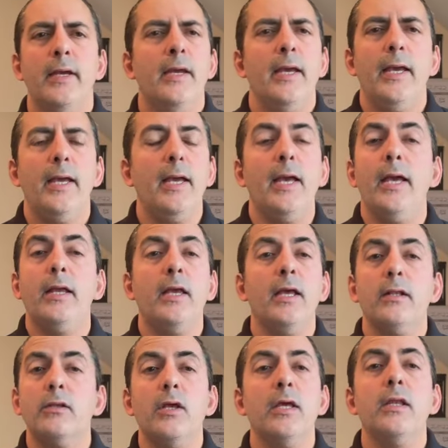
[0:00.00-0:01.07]

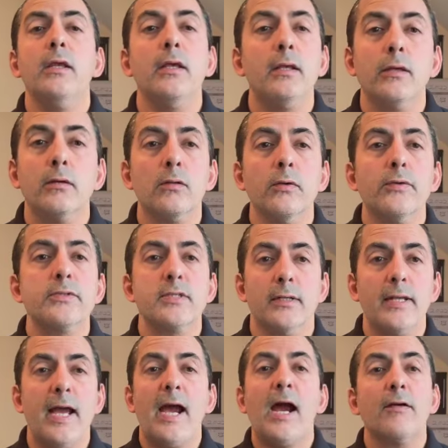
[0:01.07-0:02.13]
It includes an
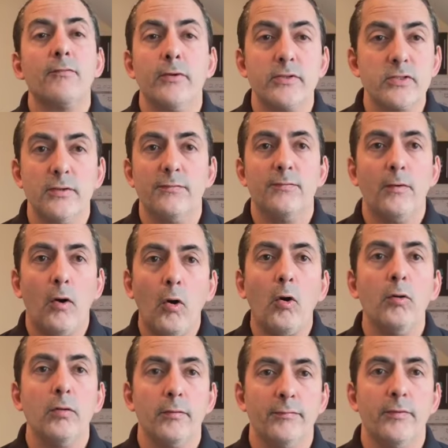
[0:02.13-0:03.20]
average of
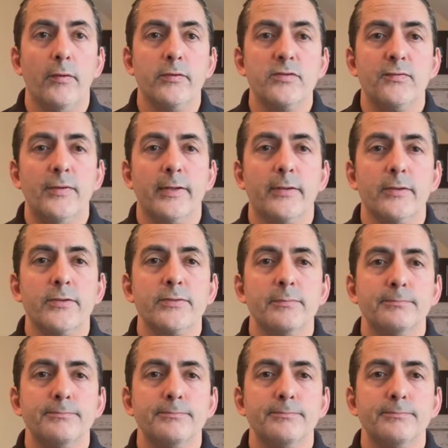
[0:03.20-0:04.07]
all of those figures.